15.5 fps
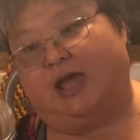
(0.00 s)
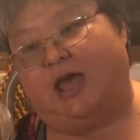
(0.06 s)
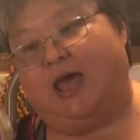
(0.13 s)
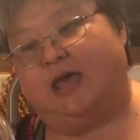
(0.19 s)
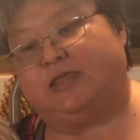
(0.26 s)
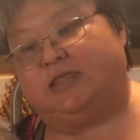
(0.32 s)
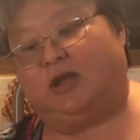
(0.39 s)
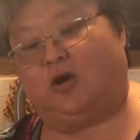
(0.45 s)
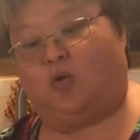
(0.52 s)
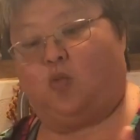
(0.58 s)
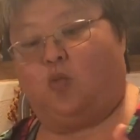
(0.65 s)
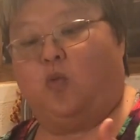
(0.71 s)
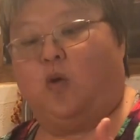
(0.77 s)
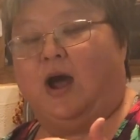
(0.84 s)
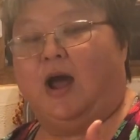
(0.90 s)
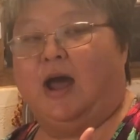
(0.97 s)
and they're
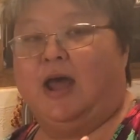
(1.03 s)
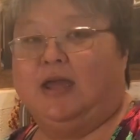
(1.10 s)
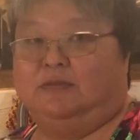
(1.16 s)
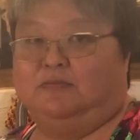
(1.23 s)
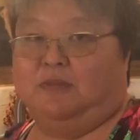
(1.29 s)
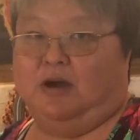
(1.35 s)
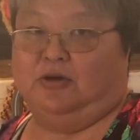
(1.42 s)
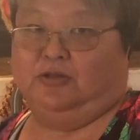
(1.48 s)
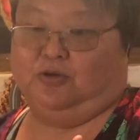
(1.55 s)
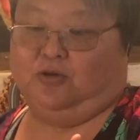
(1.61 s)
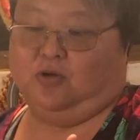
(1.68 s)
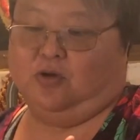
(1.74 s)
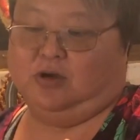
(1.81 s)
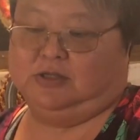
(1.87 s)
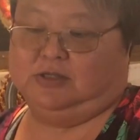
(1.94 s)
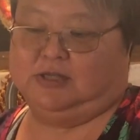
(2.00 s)
wide mouth
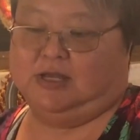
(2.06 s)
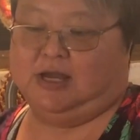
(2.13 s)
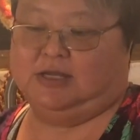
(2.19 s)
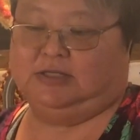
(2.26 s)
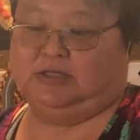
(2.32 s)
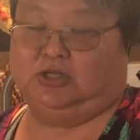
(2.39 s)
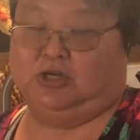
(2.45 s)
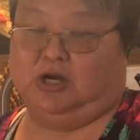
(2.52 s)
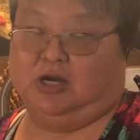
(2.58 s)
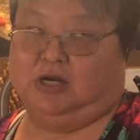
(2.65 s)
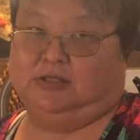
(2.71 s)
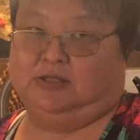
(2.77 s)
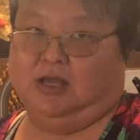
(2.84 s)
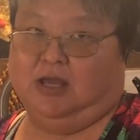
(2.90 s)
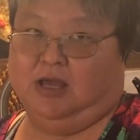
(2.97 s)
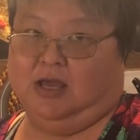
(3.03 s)
quart-sized
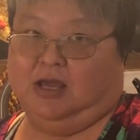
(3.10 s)
jars.